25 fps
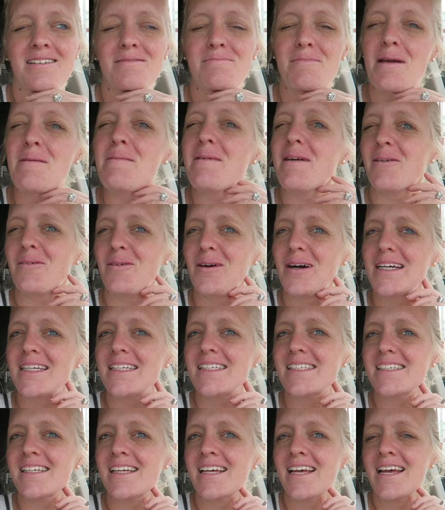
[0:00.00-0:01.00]
Maybe it
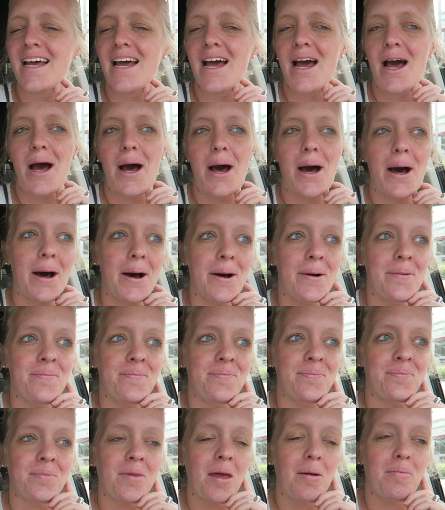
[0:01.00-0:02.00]
was.
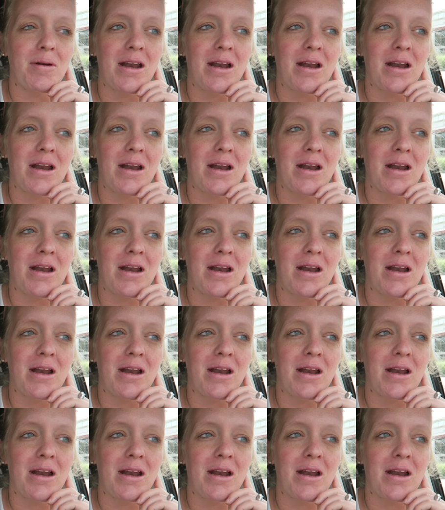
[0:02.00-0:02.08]
Um,